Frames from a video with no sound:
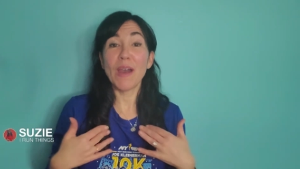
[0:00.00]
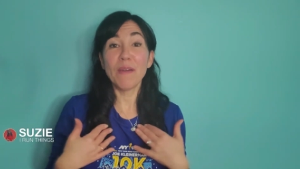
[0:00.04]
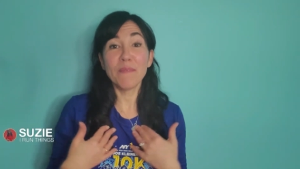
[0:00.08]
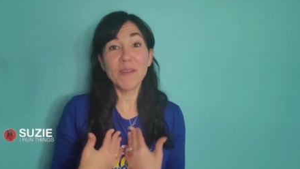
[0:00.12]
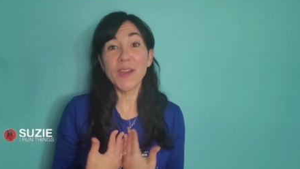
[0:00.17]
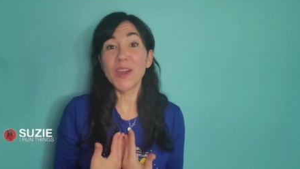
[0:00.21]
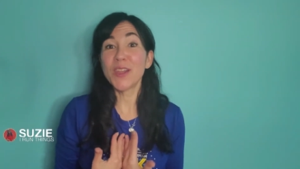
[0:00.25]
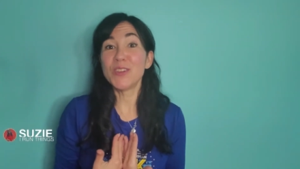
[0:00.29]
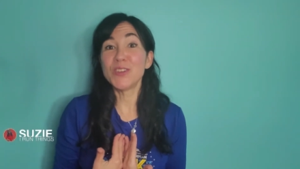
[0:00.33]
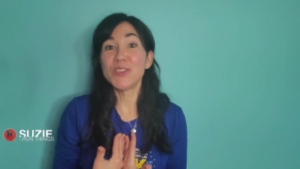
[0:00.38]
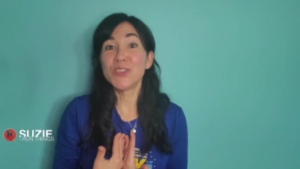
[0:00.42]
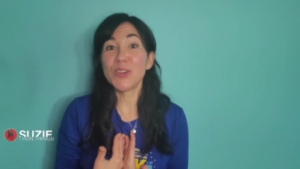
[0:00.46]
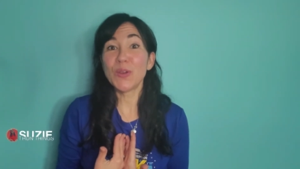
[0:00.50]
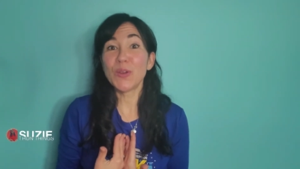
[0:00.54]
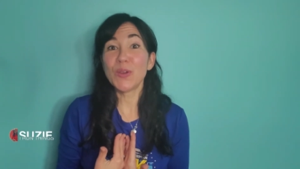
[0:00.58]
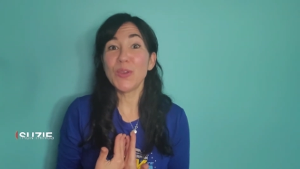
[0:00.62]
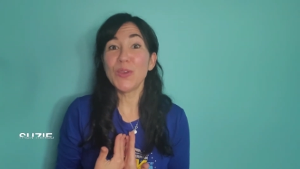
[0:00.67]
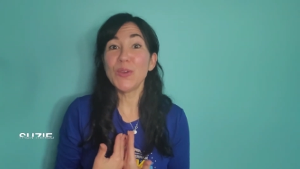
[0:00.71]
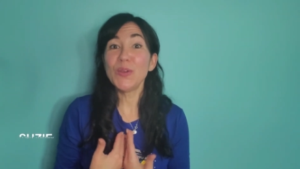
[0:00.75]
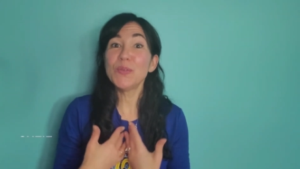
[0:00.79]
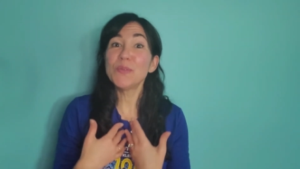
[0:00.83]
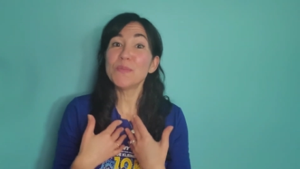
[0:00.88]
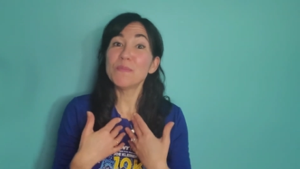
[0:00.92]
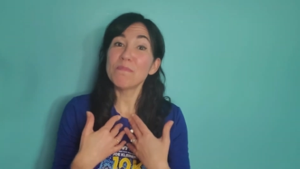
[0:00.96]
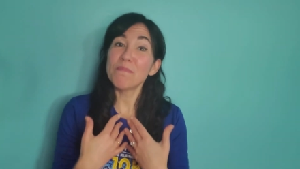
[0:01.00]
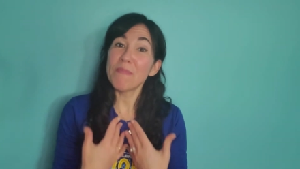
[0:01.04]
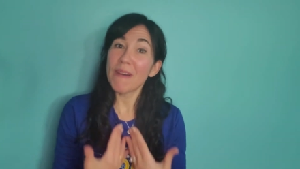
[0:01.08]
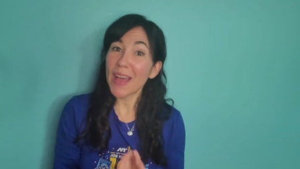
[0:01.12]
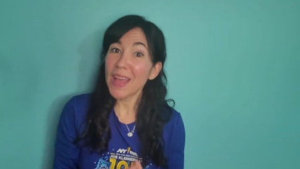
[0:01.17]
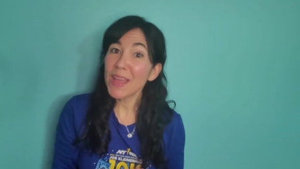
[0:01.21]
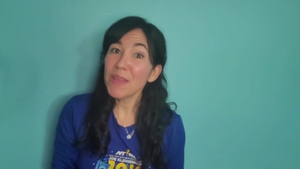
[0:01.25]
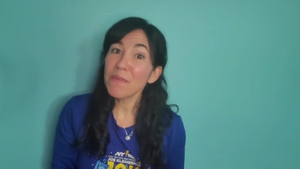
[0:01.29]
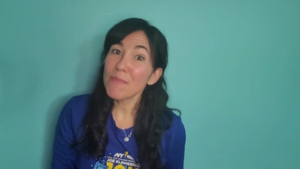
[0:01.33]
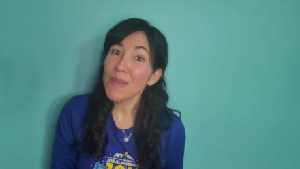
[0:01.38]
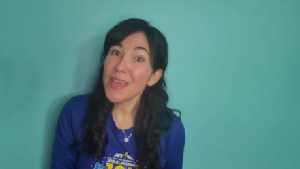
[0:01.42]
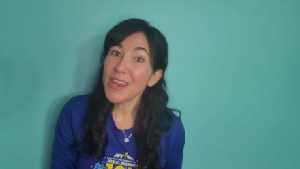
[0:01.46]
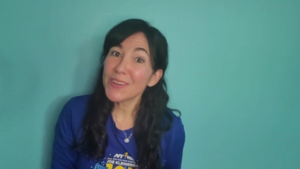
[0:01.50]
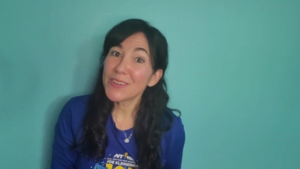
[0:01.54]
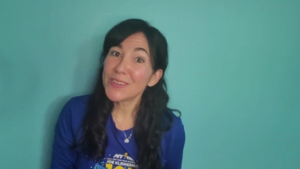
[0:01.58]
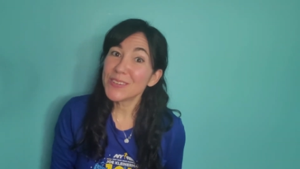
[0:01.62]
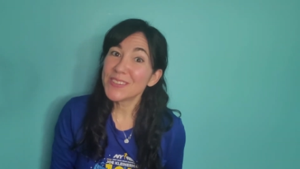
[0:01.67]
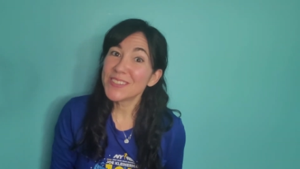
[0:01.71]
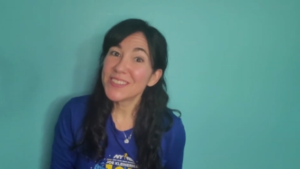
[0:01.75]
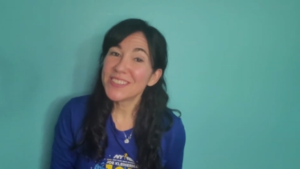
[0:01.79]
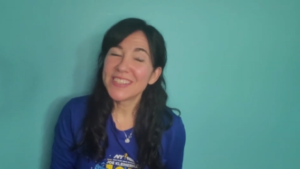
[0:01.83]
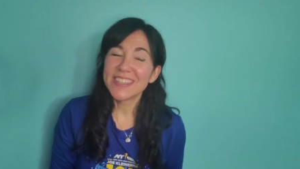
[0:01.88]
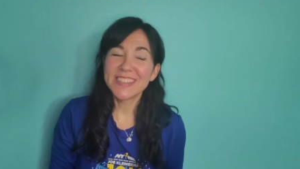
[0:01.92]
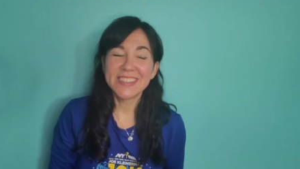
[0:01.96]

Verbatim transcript: I'm gonna show you my medals.